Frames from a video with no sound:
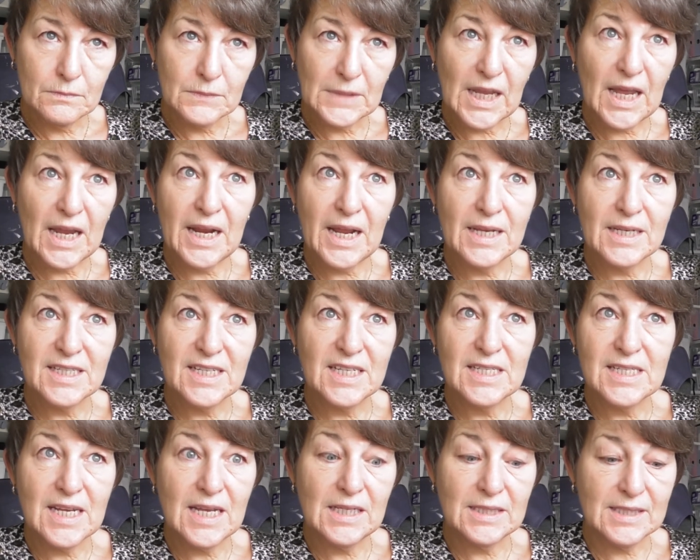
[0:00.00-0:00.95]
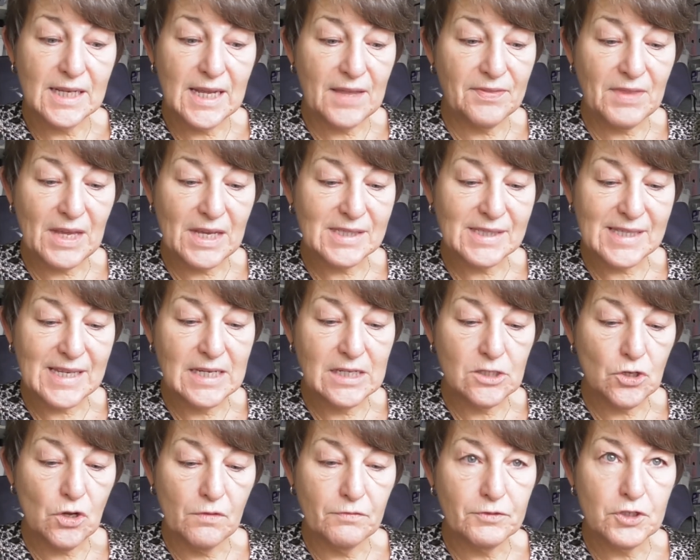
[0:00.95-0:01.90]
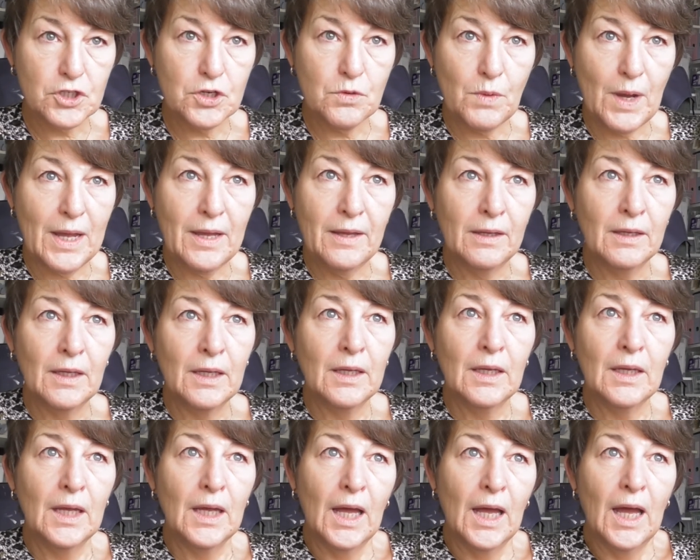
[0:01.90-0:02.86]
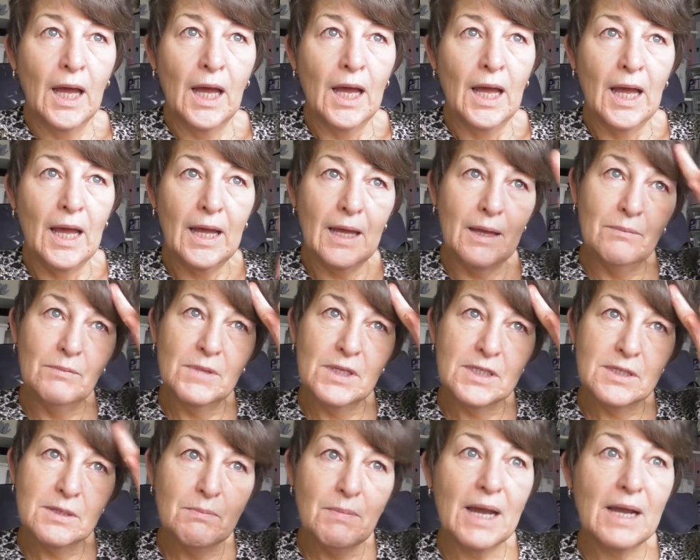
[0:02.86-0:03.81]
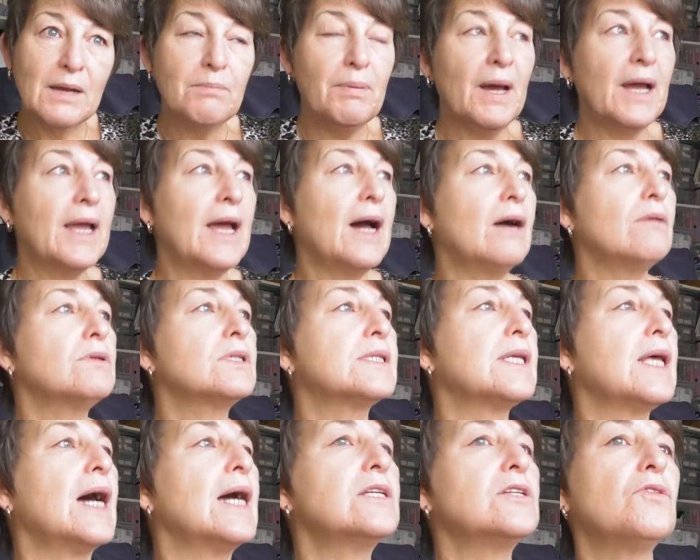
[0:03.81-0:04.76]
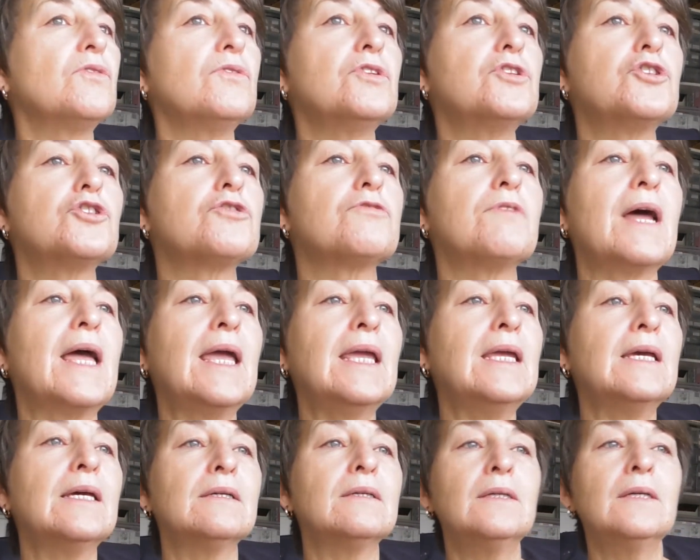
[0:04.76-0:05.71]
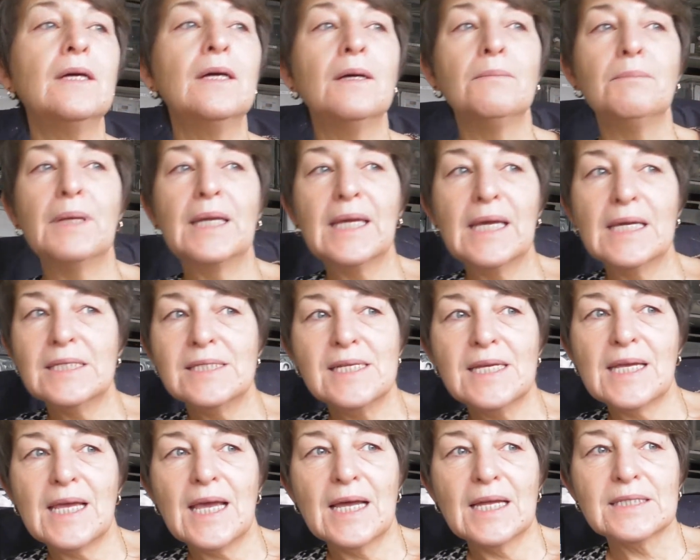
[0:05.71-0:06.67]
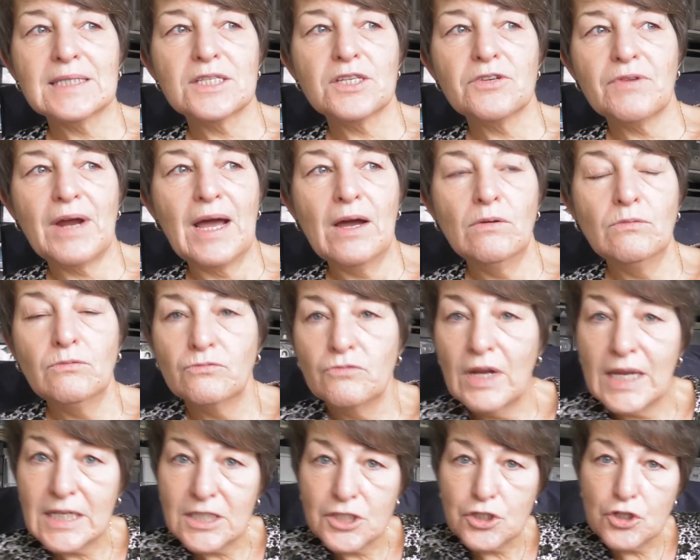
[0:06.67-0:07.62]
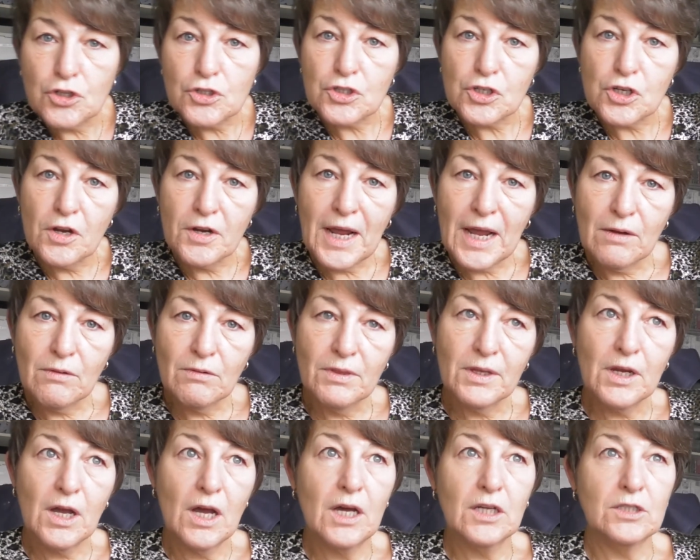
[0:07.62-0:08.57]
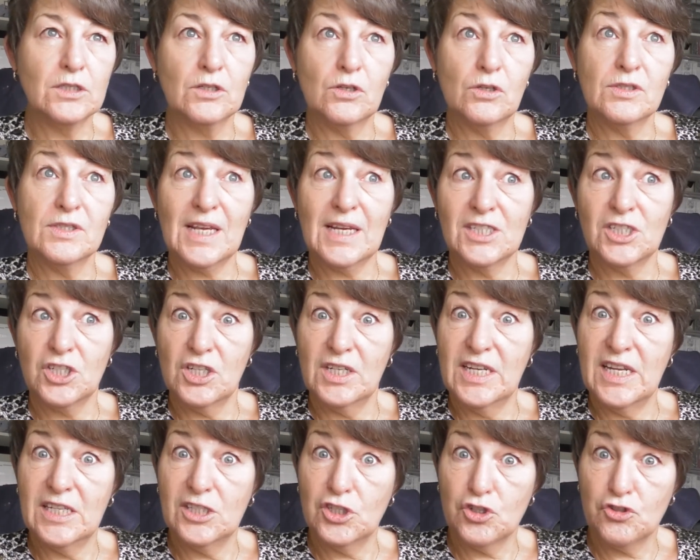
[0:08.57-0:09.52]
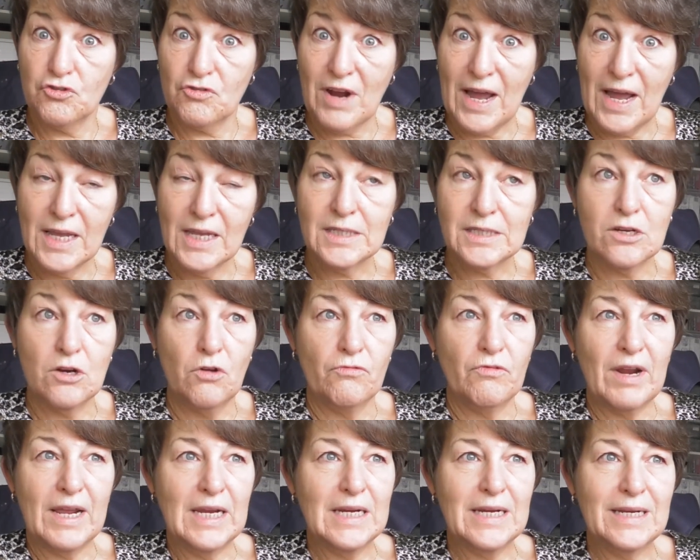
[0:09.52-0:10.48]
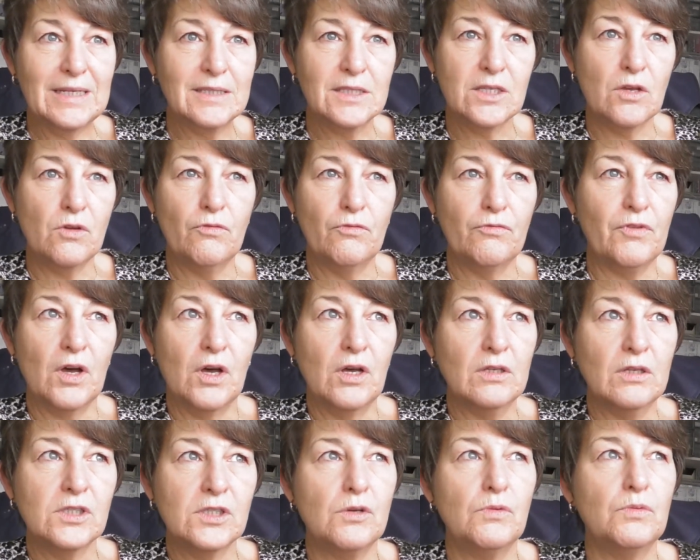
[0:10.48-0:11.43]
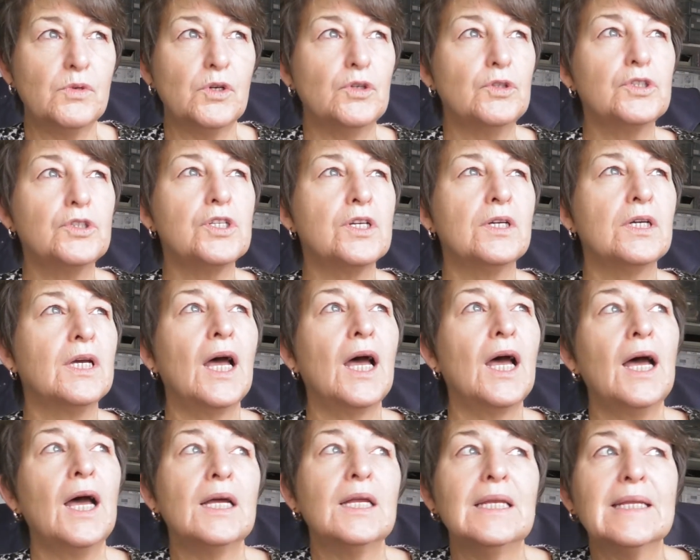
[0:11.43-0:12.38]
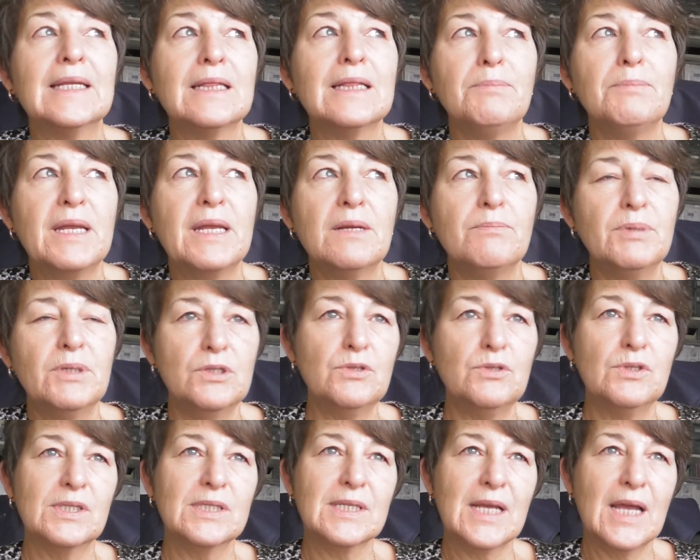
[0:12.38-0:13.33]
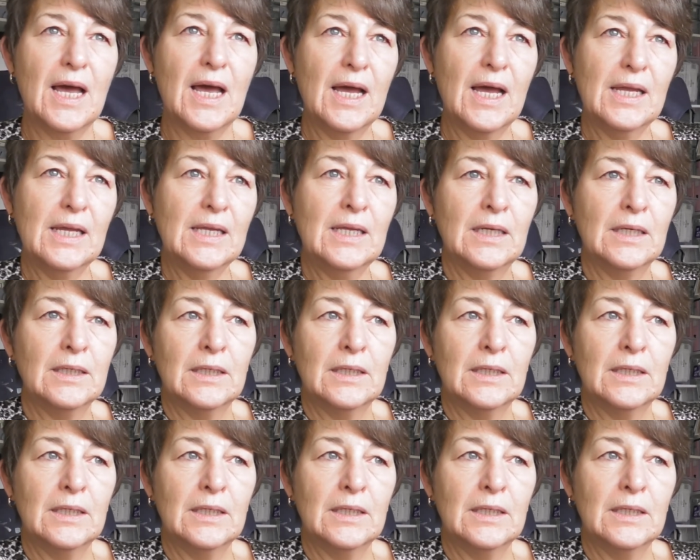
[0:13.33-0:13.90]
details and get that sent off to her. There's a magpie outside on the tree. My kitty cats are out. Rick's just gone out in the garden because actually it's dry. It's not raining so far, so good. A little bit of blue sky.